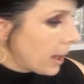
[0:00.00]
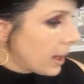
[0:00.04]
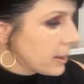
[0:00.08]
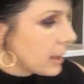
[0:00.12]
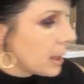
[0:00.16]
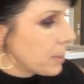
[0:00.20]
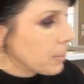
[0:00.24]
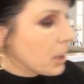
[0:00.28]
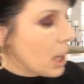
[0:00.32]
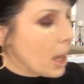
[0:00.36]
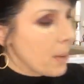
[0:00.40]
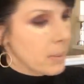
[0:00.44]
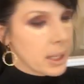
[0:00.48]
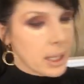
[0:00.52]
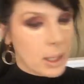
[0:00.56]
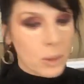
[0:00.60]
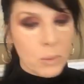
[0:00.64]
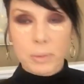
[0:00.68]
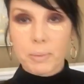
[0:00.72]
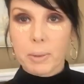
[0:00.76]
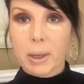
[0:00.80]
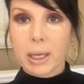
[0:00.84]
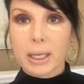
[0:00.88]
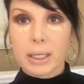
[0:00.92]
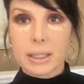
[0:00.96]
And then I'm coming in
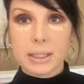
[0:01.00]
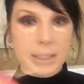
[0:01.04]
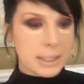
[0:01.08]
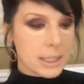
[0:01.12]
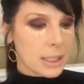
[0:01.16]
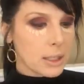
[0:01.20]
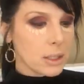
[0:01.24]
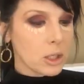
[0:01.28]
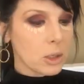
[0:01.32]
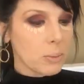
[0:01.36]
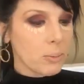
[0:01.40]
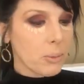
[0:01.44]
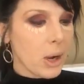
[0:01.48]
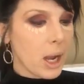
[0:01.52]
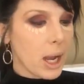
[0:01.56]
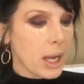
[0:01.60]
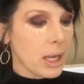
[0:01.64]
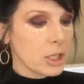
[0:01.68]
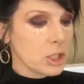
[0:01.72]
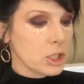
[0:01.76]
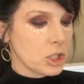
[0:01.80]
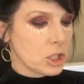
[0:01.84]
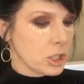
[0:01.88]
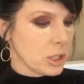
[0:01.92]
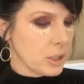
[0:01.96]
with my concealer
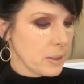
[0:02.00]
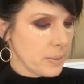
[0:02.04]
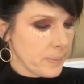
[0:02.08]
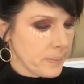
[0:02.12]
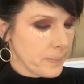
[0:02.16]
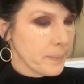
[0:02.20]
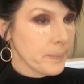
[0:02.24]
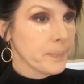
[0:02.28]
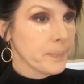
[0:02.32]
brush.